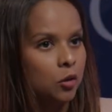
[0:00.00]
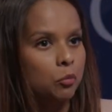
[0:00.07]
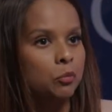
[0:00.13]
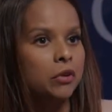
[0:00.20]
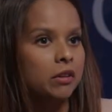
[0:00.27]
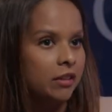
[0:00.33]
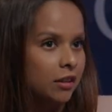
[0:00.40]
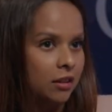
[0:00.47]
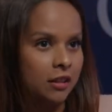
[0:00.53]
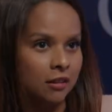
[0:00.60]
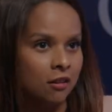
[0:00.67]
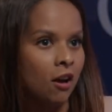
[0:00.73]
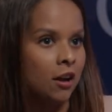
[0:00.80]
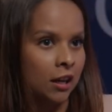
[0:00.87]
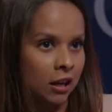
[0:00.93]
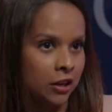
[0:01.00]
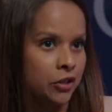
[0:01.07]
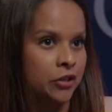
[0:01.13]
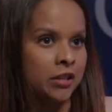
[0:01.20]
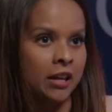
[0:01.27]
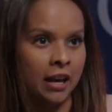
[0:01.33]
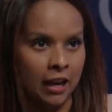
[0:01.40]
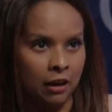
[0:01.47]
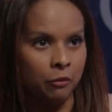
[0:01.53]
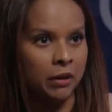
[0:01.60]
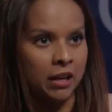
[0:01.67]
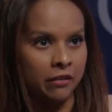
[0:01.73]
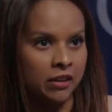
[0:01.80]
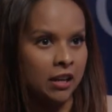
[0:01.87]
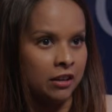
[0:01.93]
Brazil is not a country that ha-
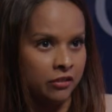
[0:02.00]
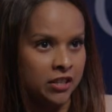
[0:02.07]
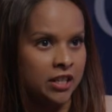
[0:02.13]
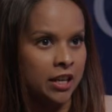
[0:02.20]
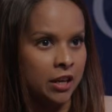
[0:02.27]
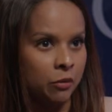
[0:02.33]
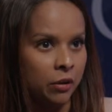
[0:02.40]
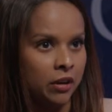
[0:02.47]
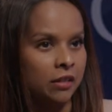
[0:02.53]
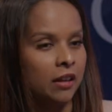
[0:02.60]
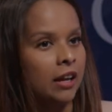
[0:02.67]
we have an FTA with,